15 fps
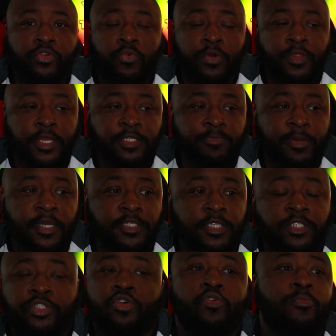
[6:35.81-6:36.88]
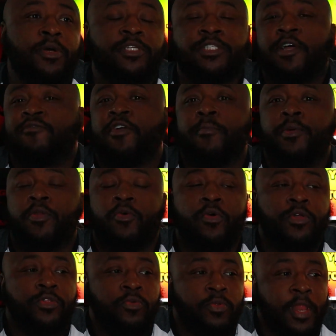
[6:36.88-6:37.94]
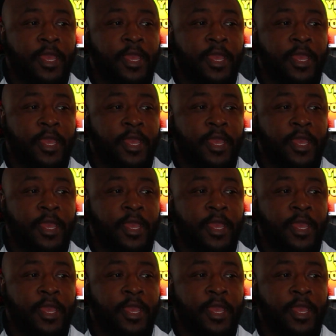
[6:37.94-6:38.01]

doing this because there's so much stuff coming on you,